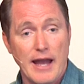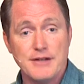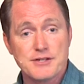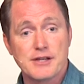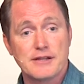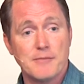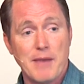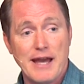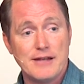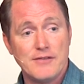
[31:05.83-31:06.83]
And just like the
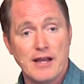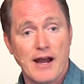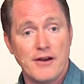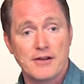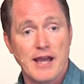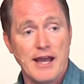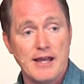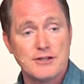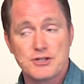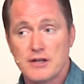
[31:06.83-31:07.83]
man in the iron
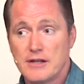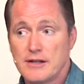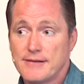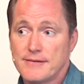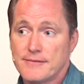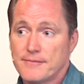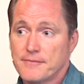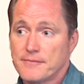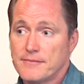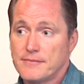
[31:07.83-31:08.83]
cage,
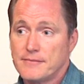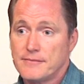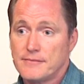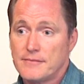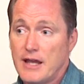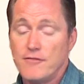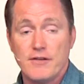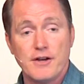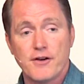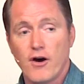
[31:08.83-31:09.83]
he
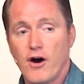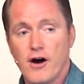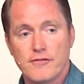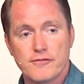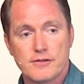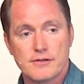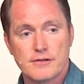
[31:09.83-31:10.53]
veered off.